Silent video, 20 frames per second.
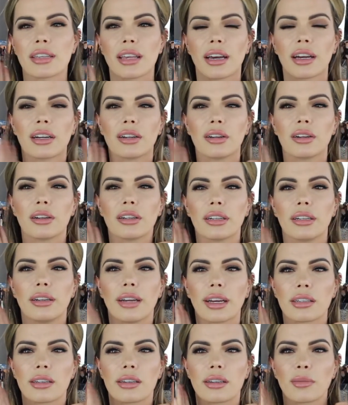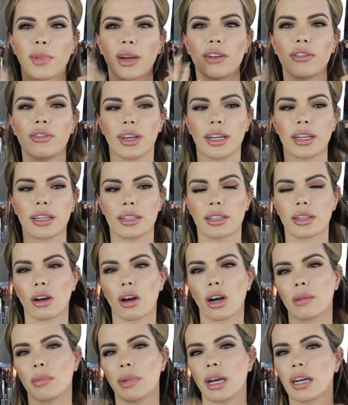that are next to my face to
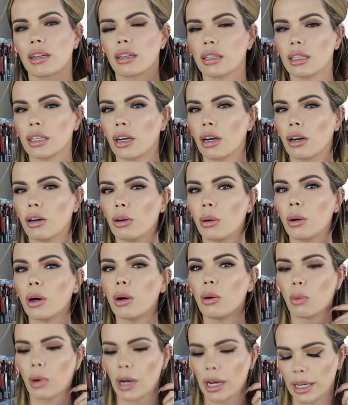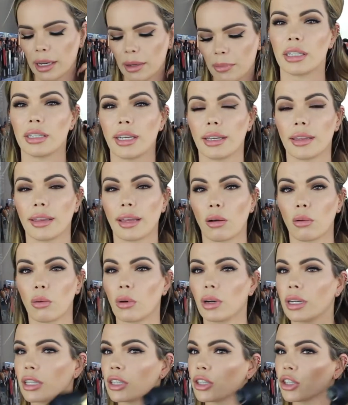automatically go away. I take that
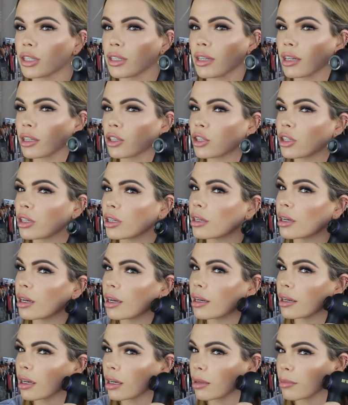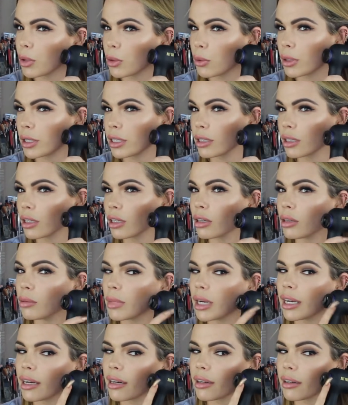1-inch section and I'm going to curl
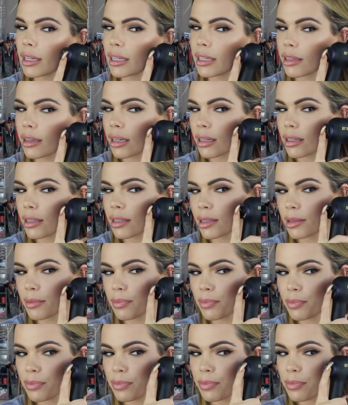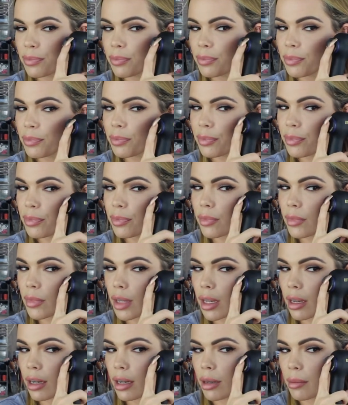my hair like this.
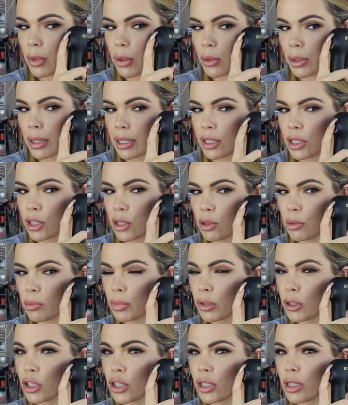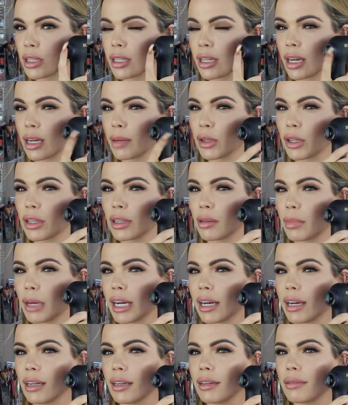And I'm going to push the timer on the
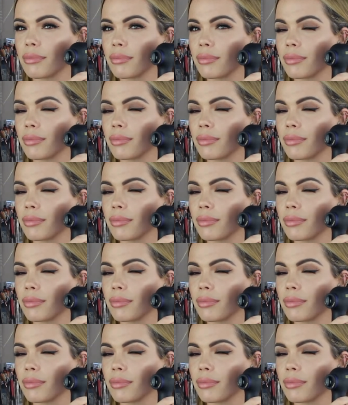back.